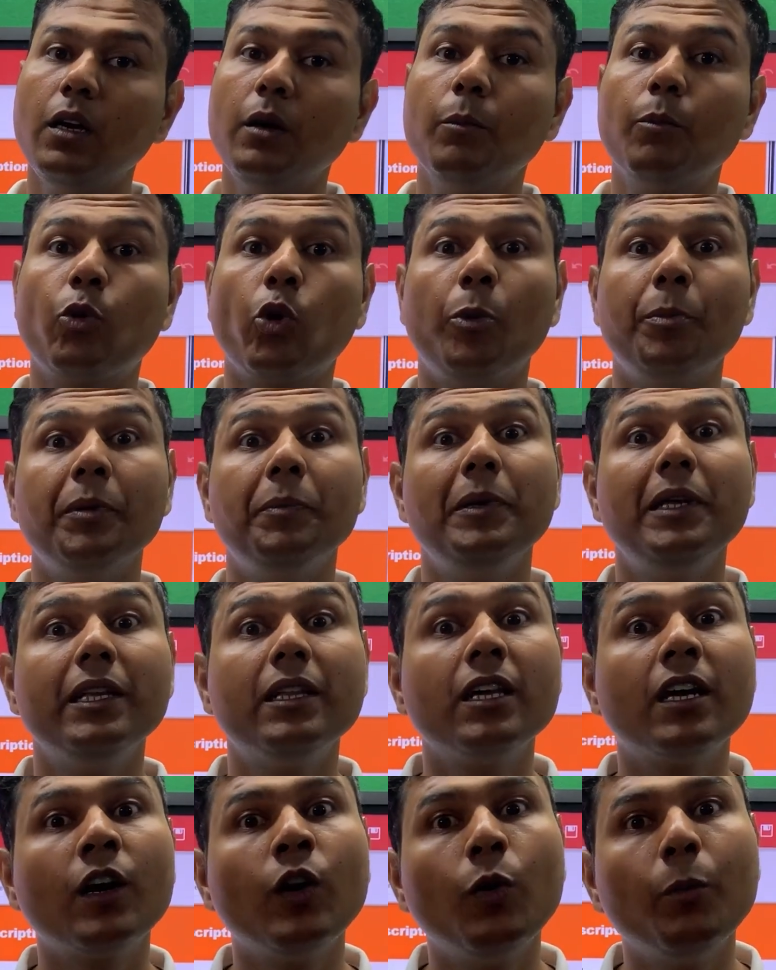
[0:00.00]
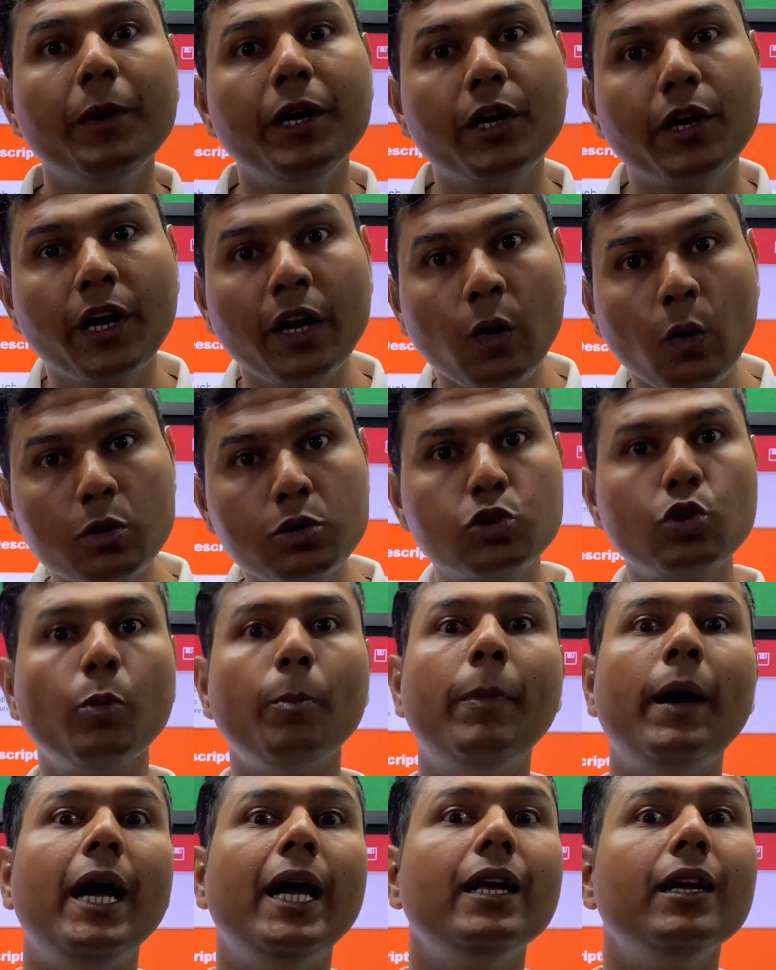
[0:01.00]
Probably the government can also
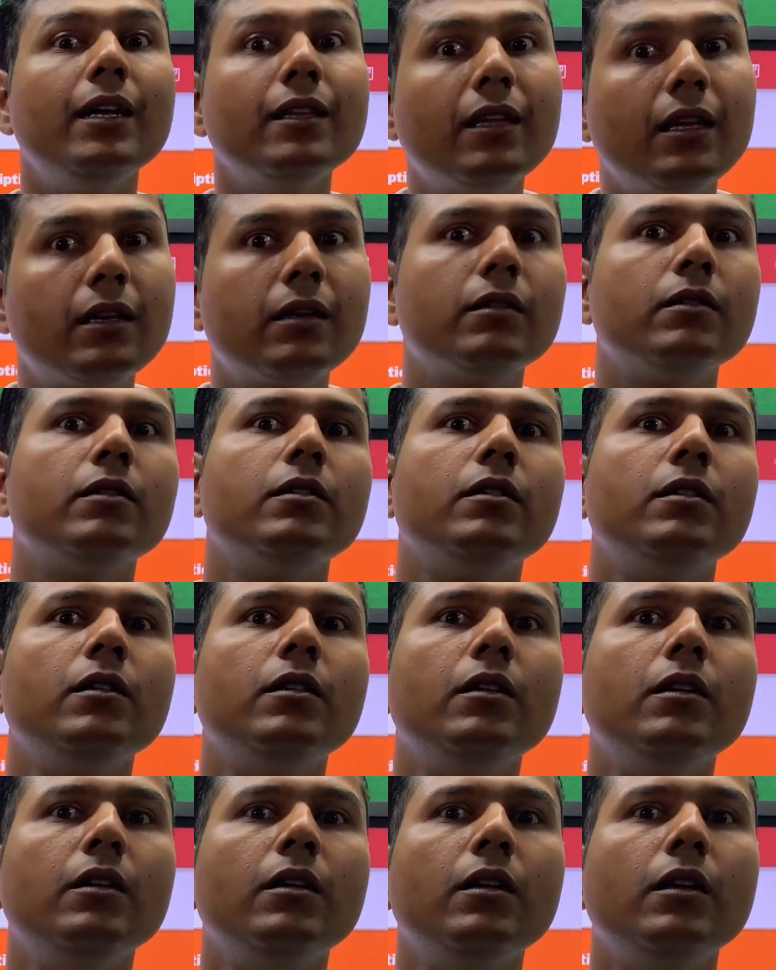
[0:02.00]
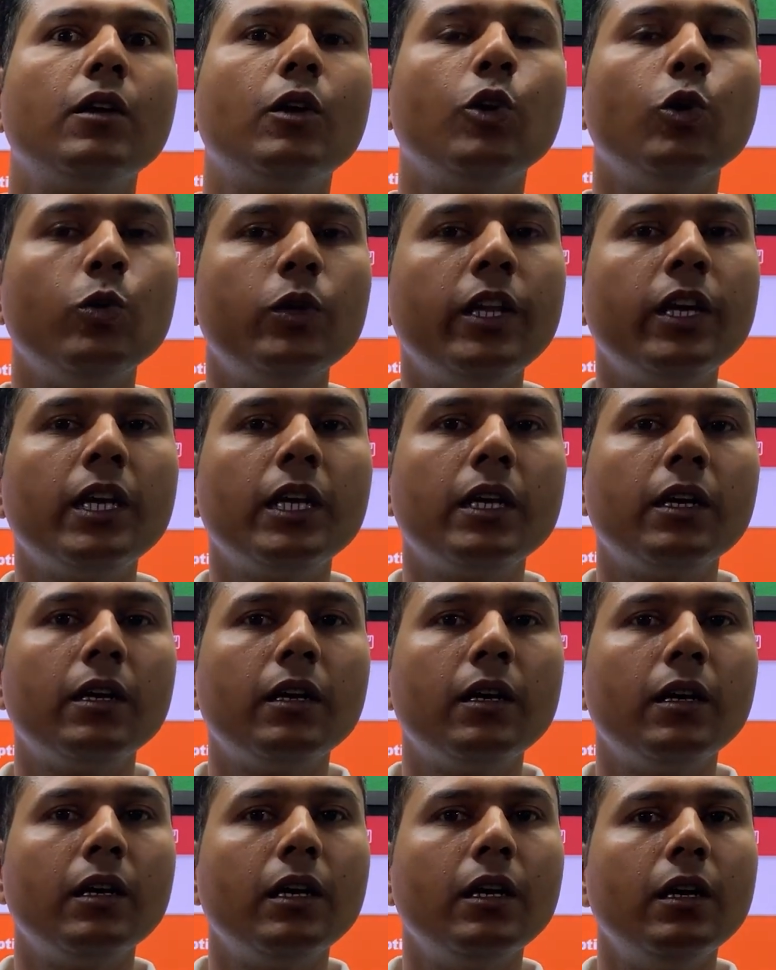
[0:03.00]
ban other clothing
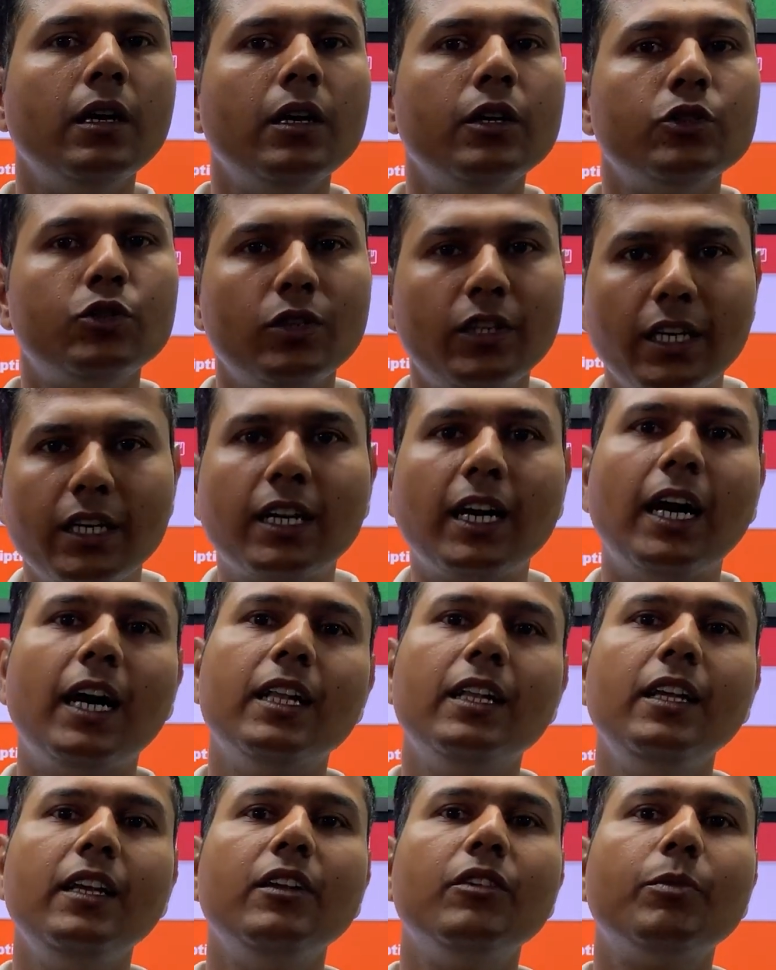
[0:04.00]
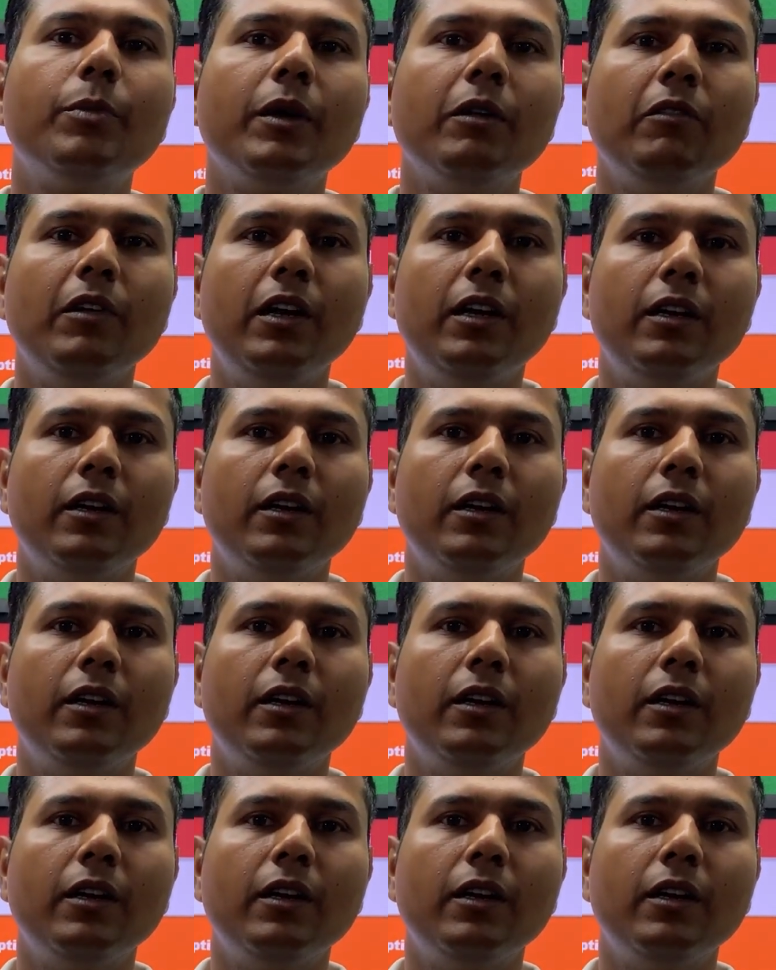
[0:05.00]
so that khadi is prevalent.